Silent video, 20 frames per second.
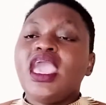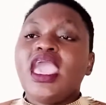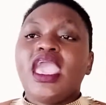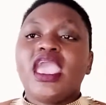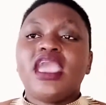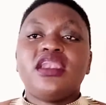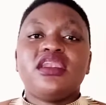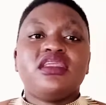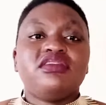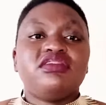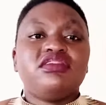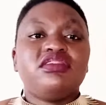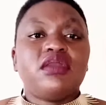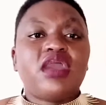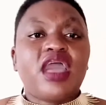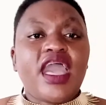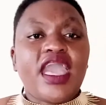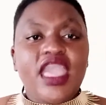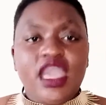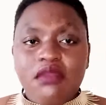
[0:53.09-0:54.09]
and
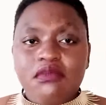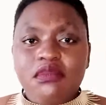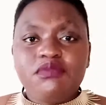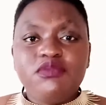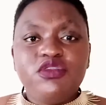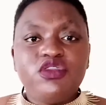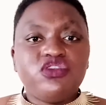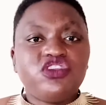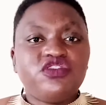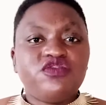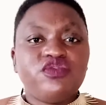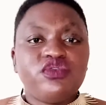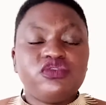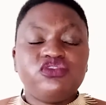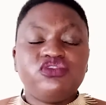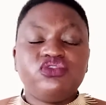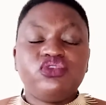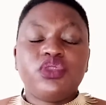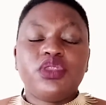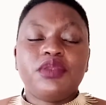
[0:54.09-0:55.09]
I am a beautiful
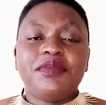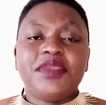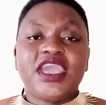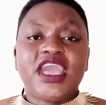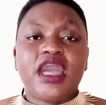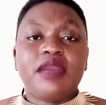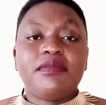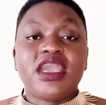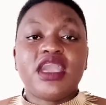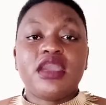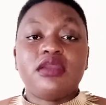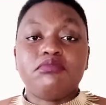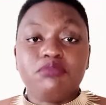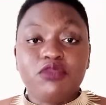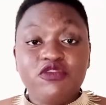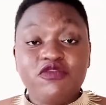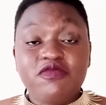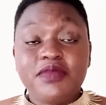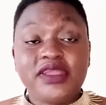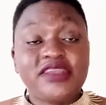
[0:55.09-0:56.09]
story becoming a
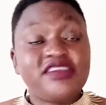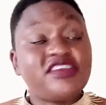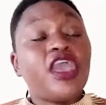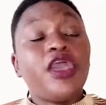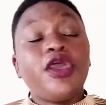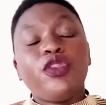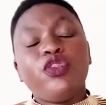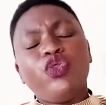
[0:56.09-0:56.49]
movement.